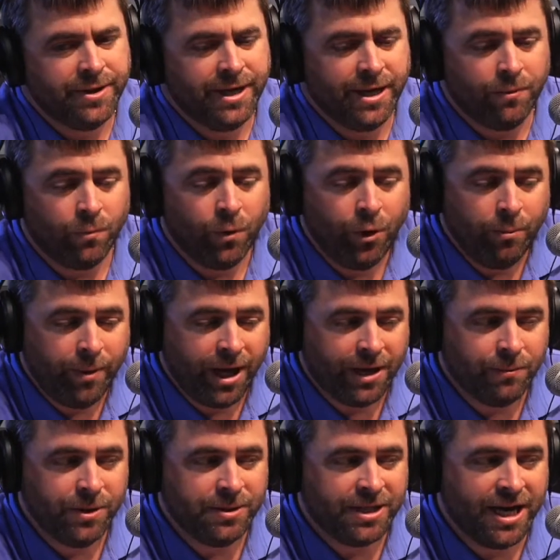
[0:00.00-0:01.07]
At
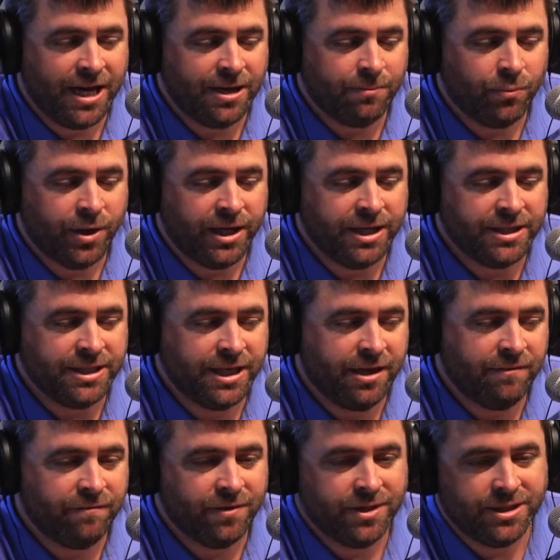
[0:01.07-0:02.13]
Romac, we kind of break it
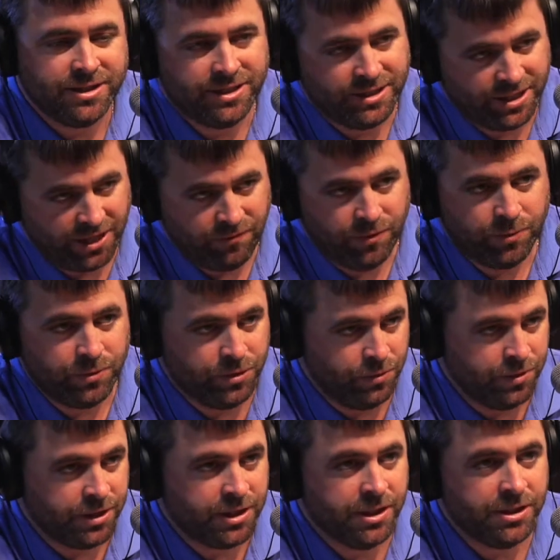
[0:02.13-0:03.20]
down for, let's just say if we were
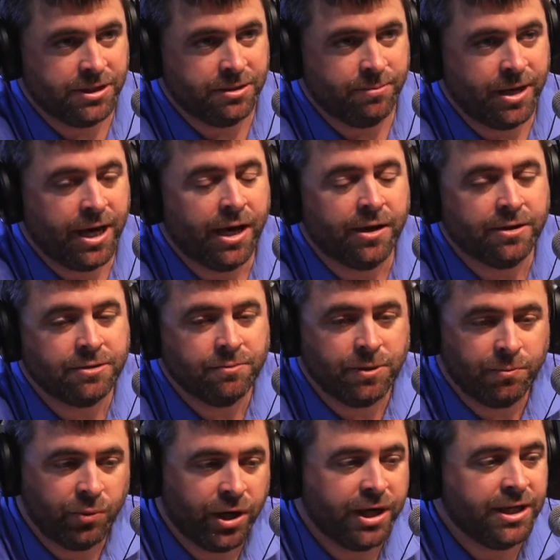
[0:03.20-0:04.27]
doing a custom house,
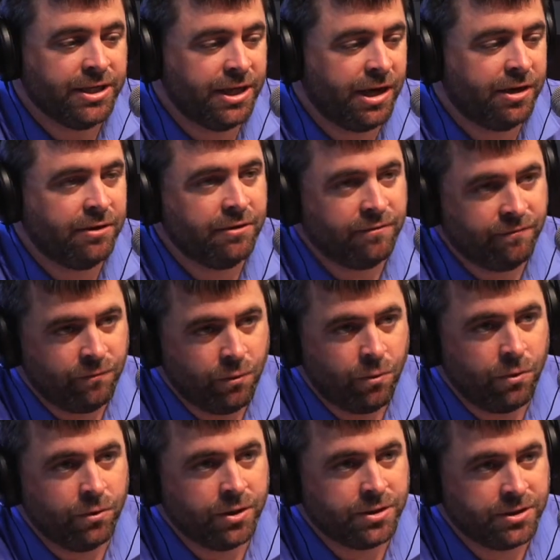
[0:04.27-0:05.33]
we break it down into
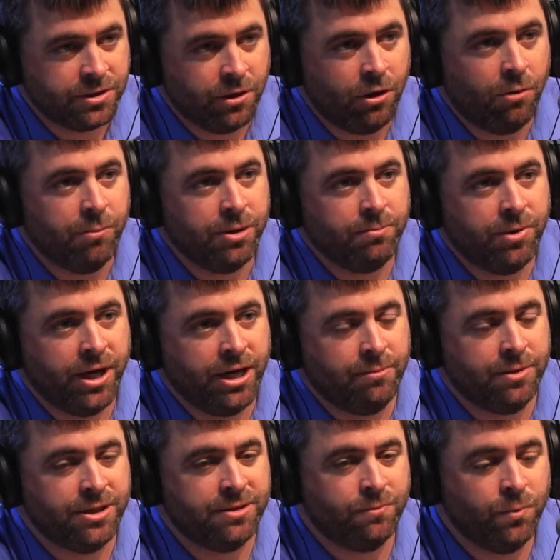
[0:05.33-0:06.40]
4 installment
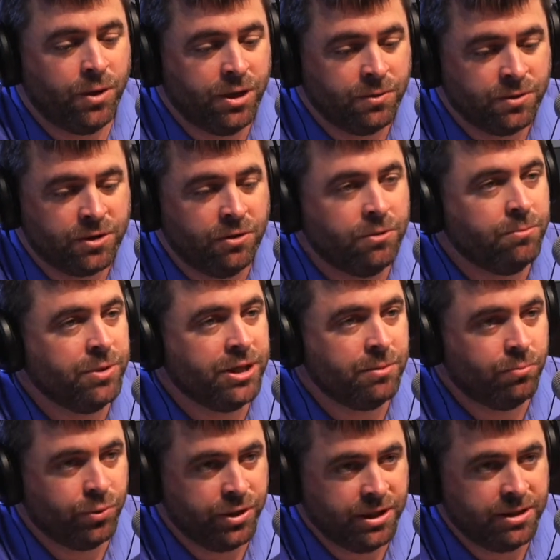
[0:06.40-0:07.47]
payments. One's going to be
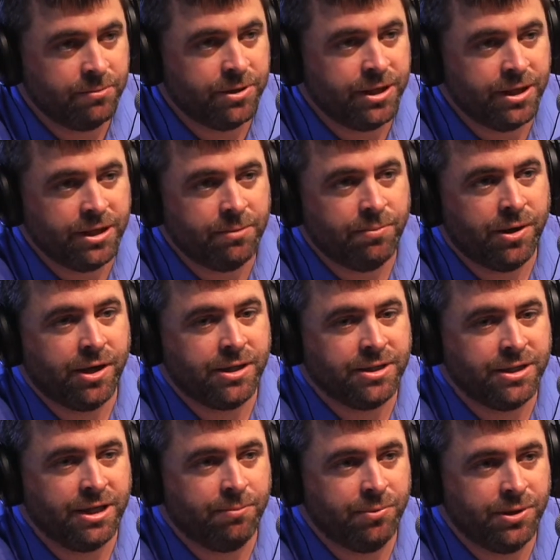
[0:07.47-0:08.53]
a preliminary
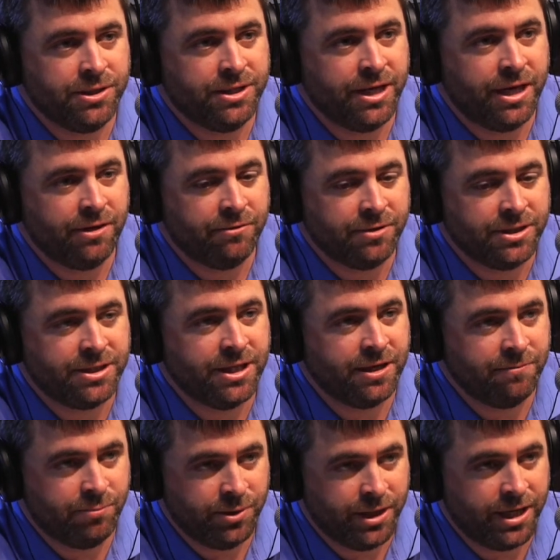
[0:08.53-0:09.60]
deposit they put down on a
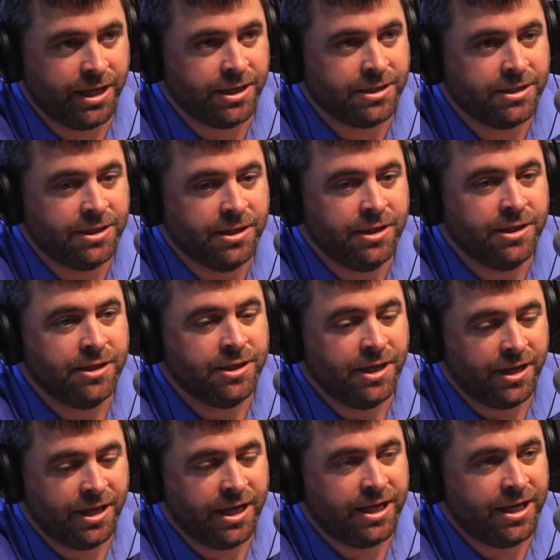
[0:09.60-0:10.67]
set of plans,
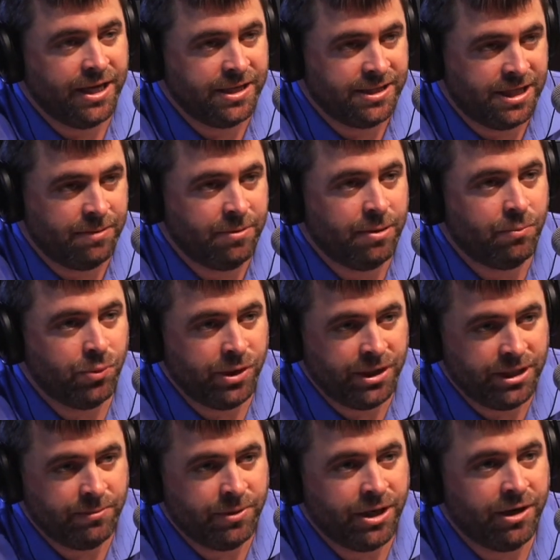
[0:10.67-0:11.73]
and that gets them a
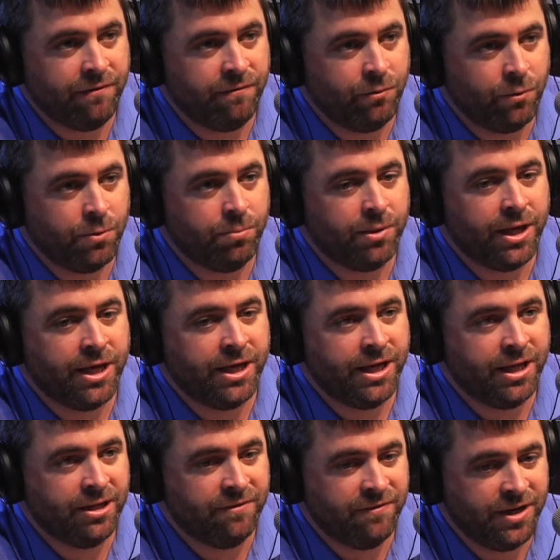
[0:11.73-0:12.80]
preliminary floor plan
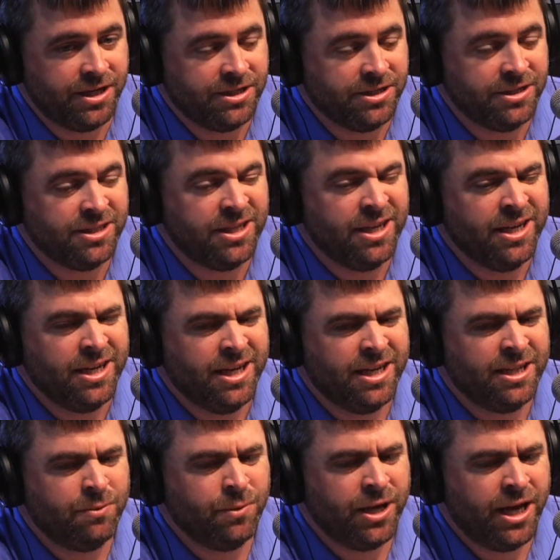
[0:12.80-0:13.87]
and elevations.
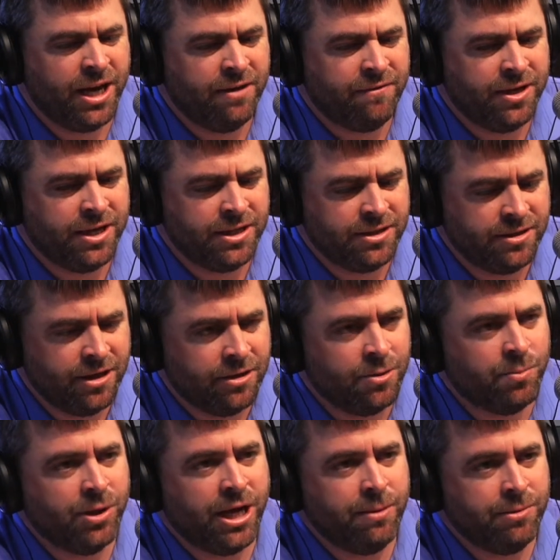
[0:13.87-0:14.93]
And then we have
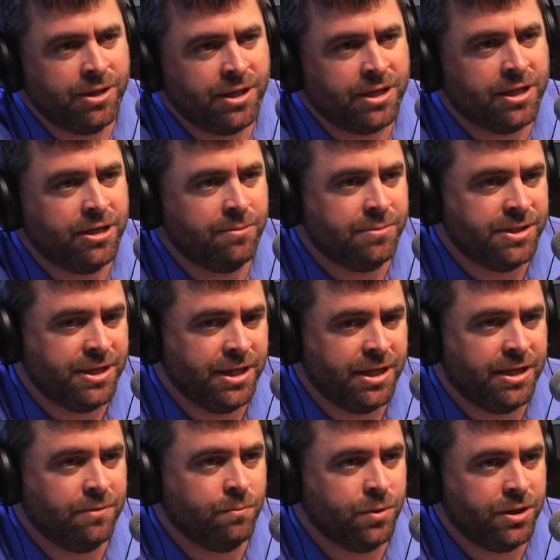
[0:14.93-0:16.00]
another payment that comes
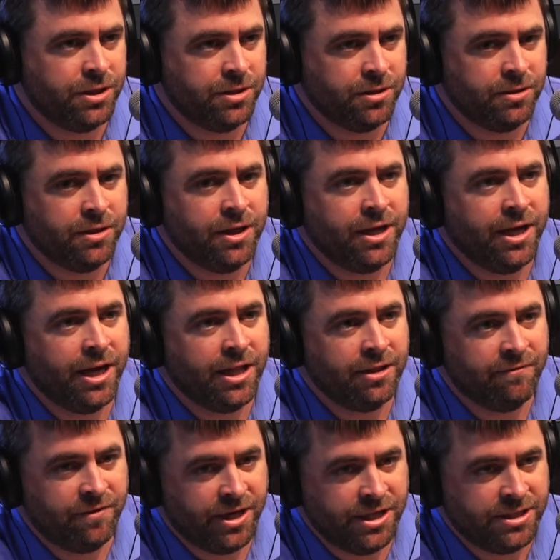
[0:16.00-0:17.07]
in when the
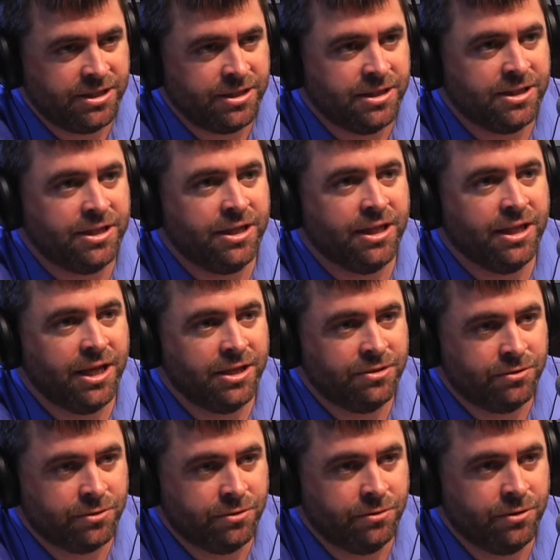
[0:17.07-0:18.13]
elevations and
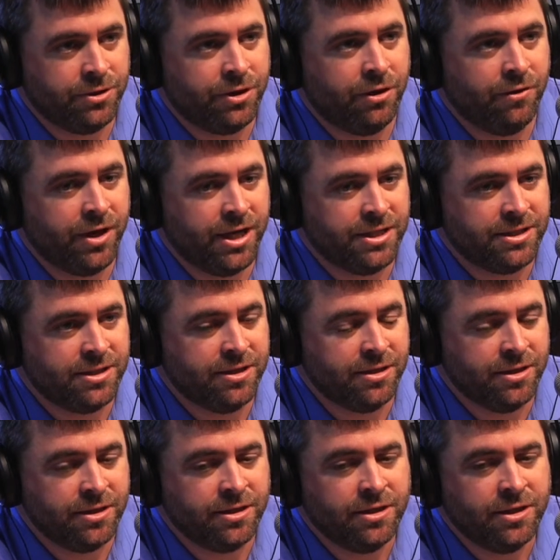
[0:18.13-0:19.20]
electrical and all that's
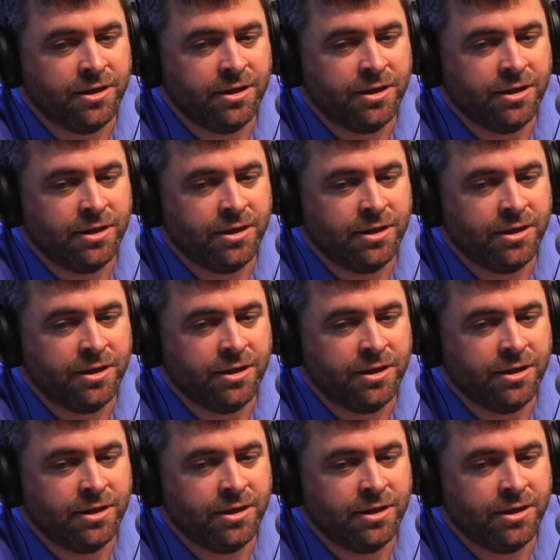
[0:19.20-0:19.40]
done.